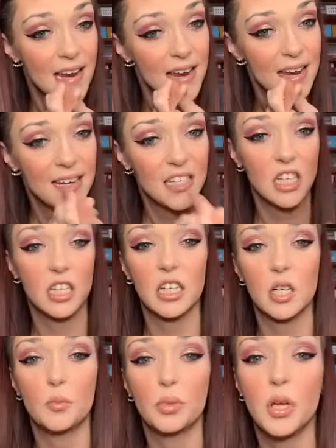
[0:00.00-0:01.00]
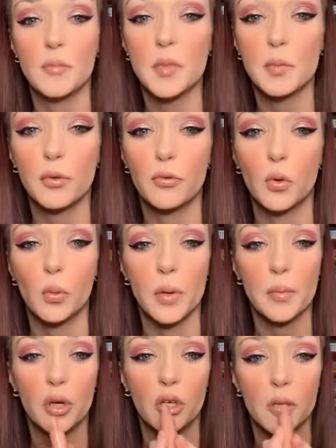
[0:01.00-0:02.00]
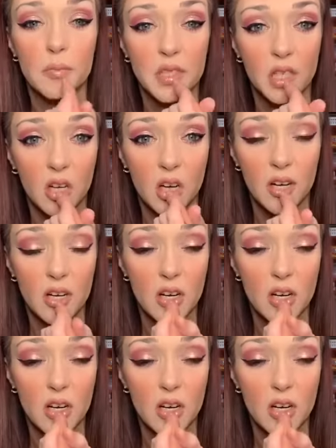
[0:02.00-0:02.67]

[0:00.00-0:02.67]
I think I'm gonna get them plumped before we put our lipstick on.